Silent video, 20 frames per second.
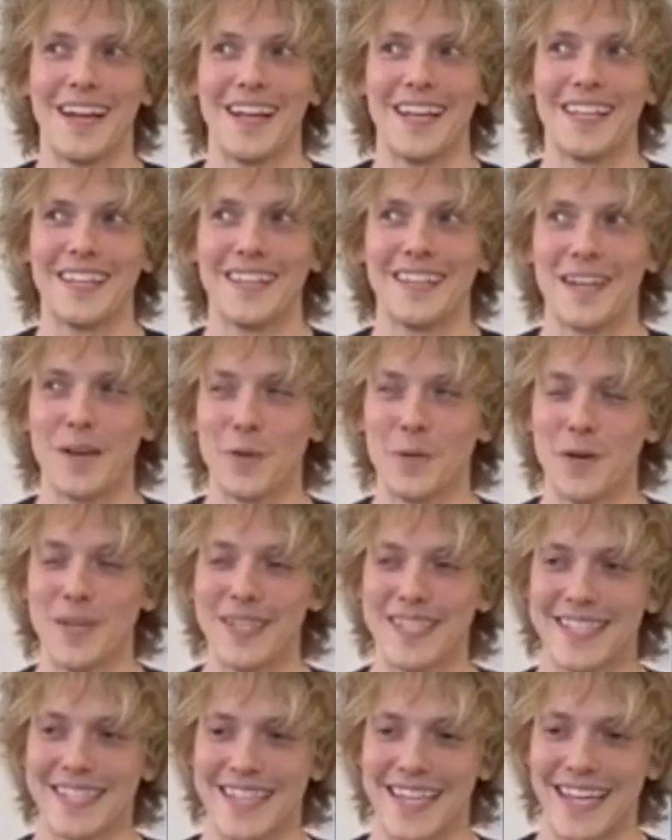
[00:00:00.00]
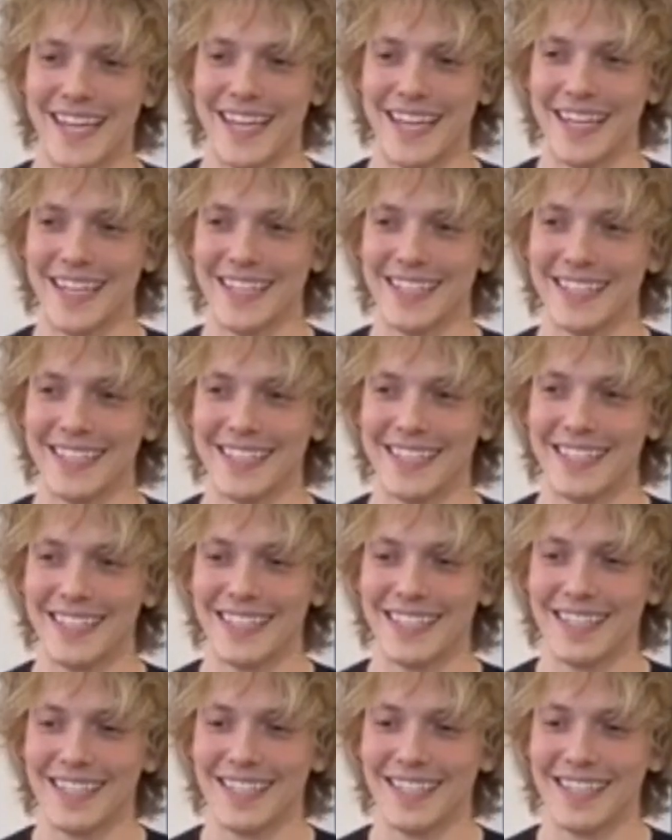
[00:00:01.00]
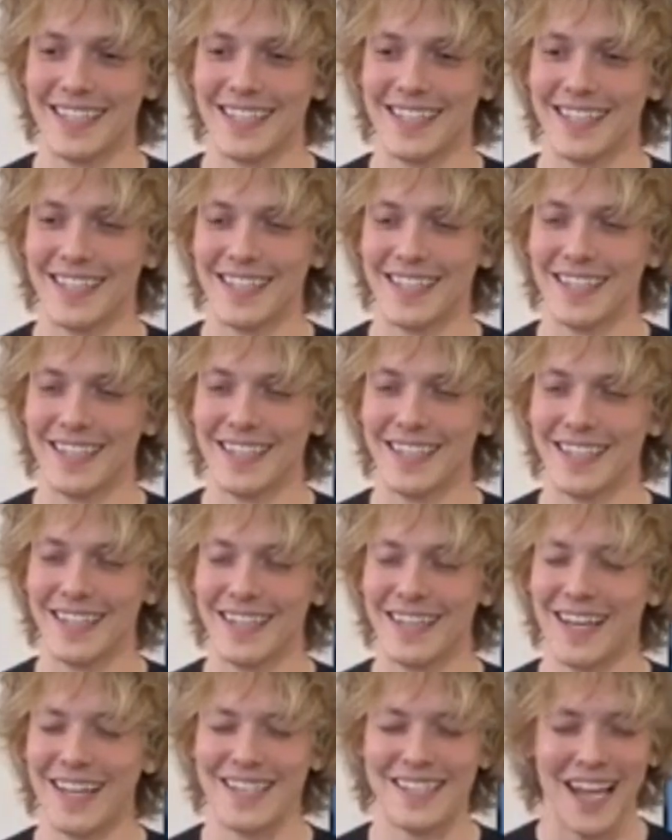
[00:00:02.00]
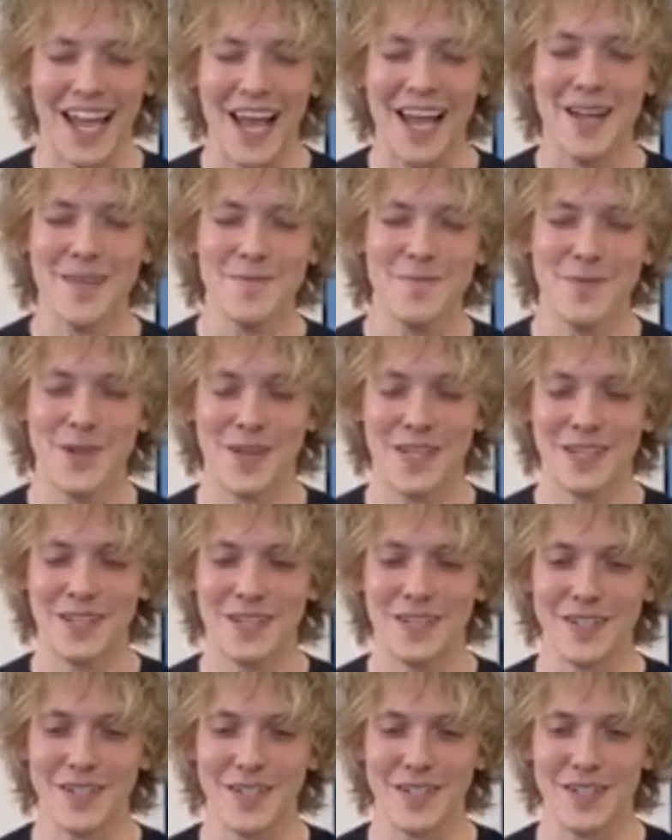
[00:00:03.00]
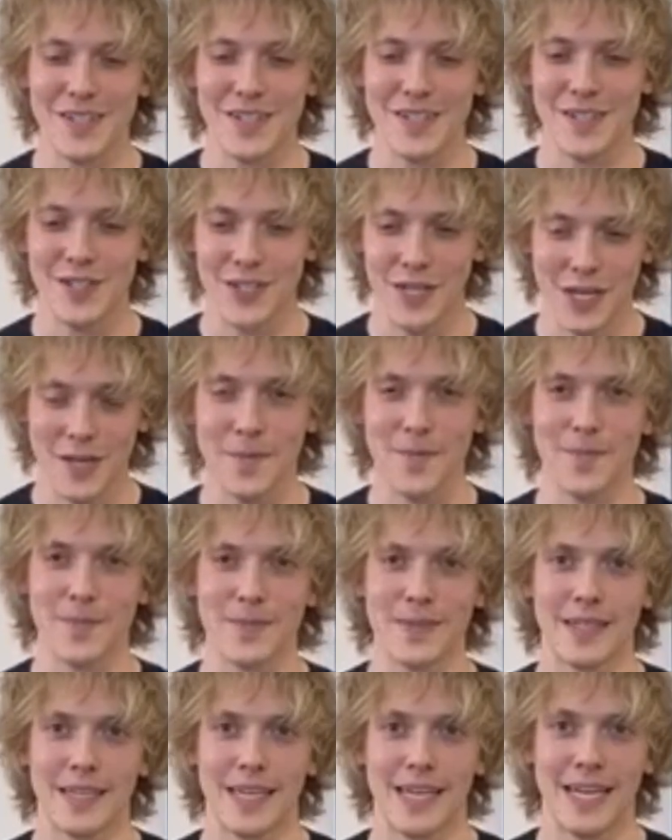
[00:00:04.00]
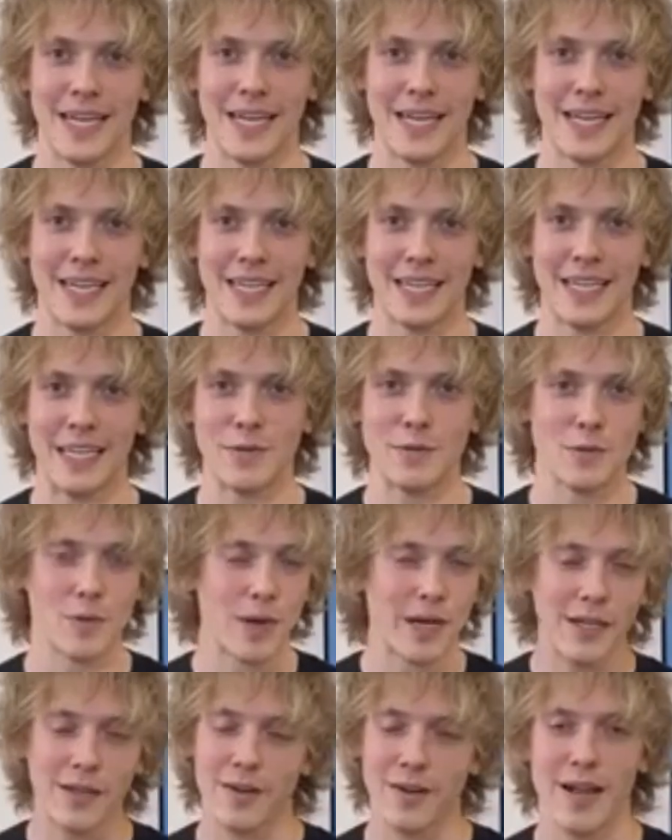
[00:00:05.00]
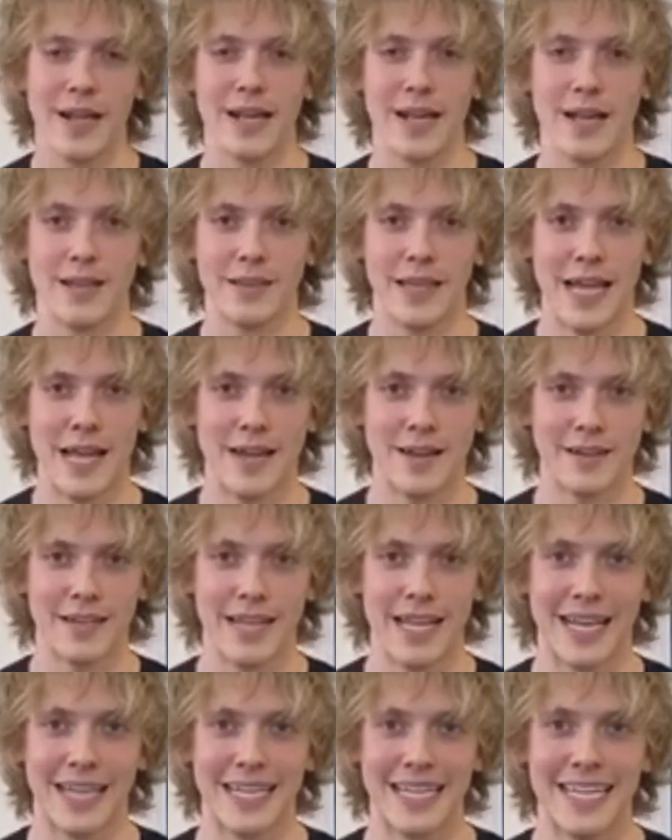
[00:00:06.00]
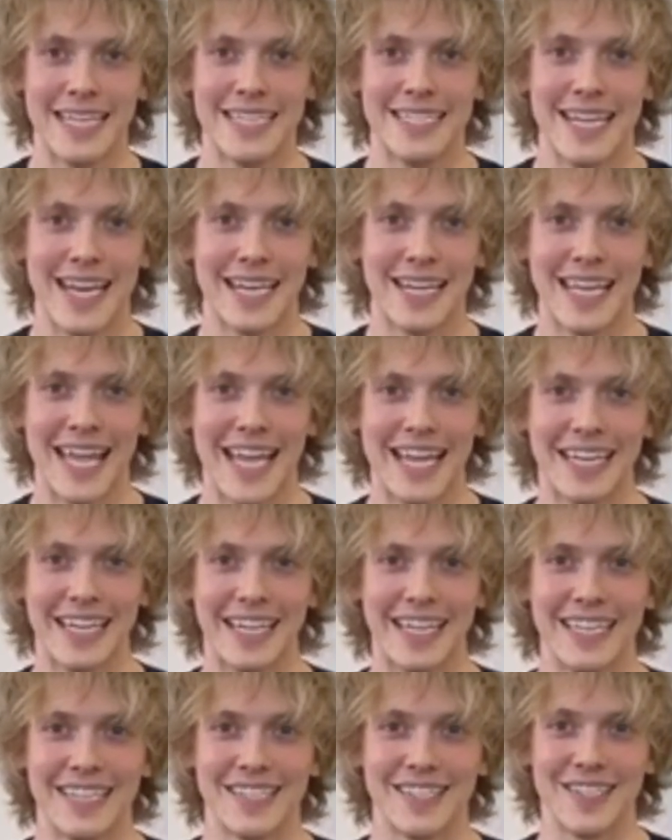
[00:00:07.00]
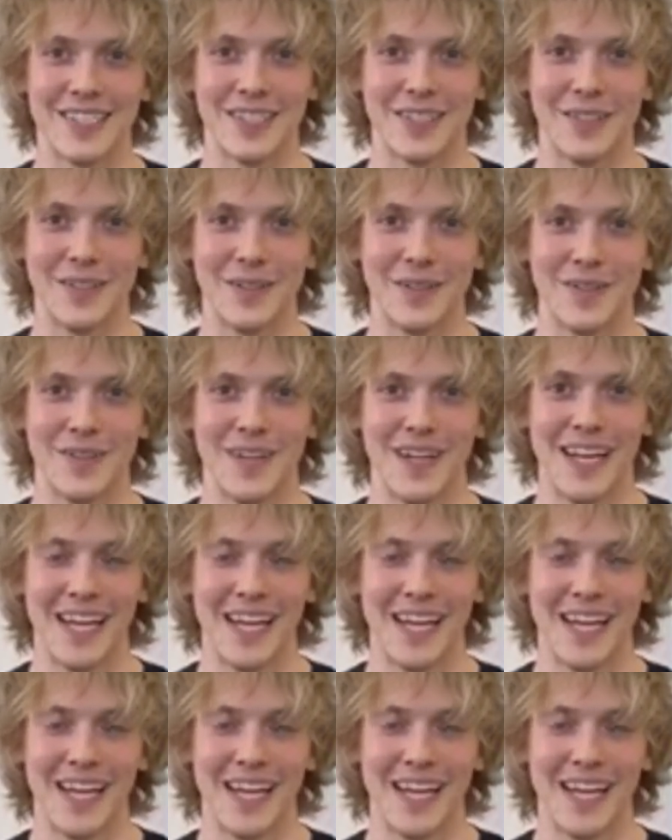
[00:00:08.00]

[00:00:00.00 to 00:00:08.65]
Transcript: there was a time when Jim, he was writing Crying Out Loud, and he dedicated it to